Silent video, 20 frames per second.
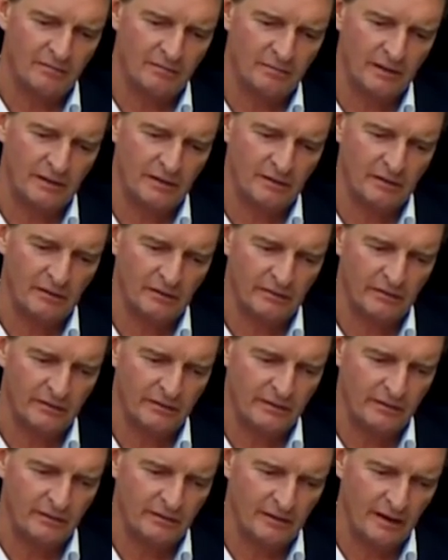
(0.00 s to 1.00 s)
because
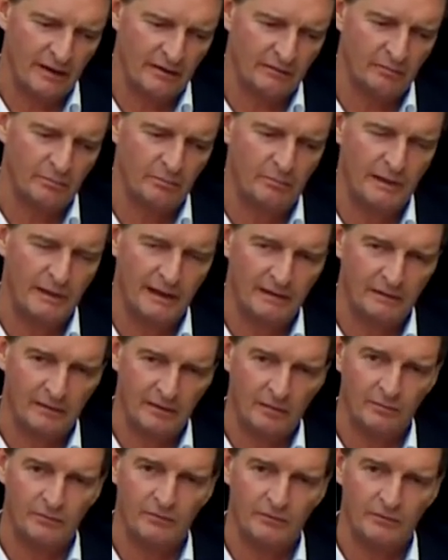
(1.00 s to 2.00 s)
he has built
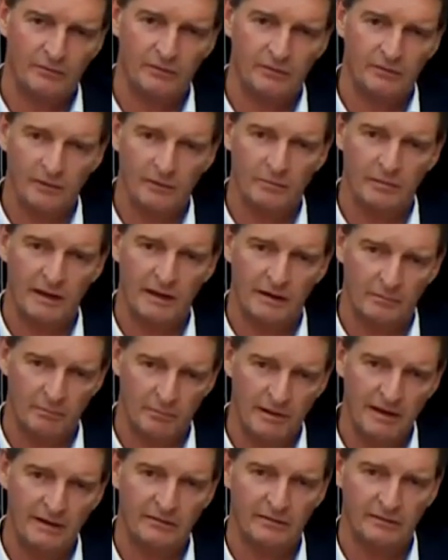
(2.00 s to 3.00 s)
up a
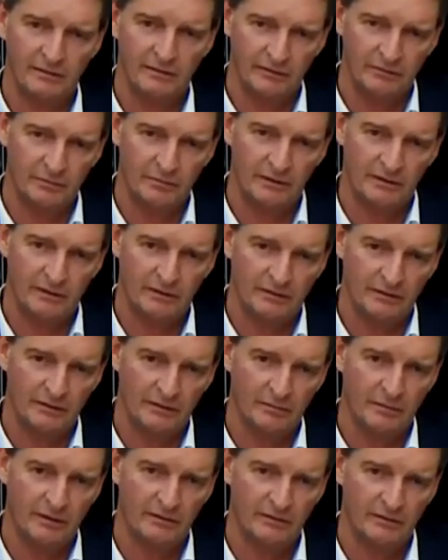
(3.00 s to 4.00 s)
business, but it's
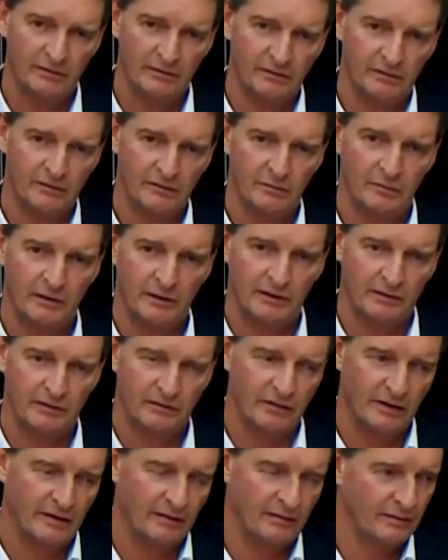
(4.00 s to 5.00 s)
not a business, it's a big
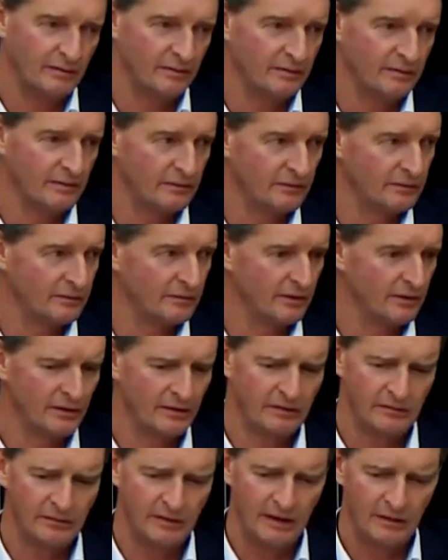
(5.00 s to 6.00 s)
charity.
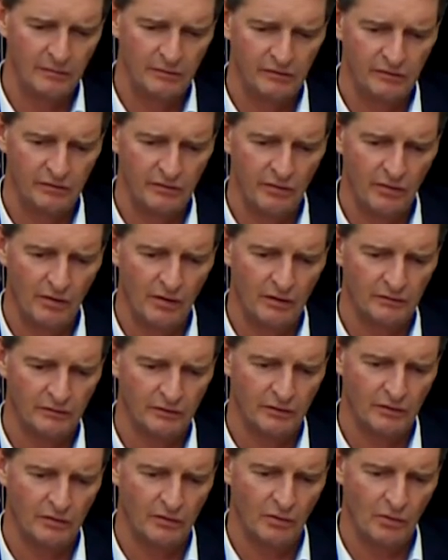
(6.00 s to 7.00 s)
His name is
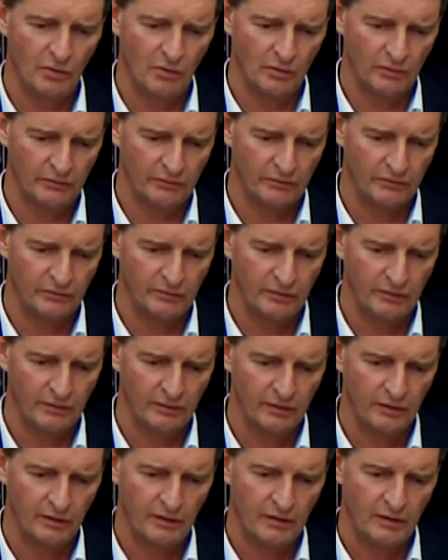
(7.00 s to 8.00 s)
Johann Kos.
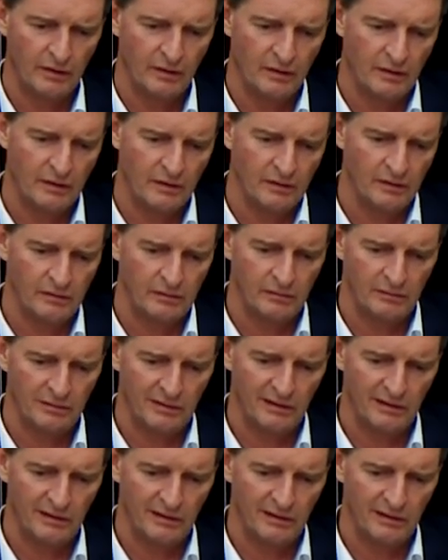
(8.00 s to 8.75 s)
You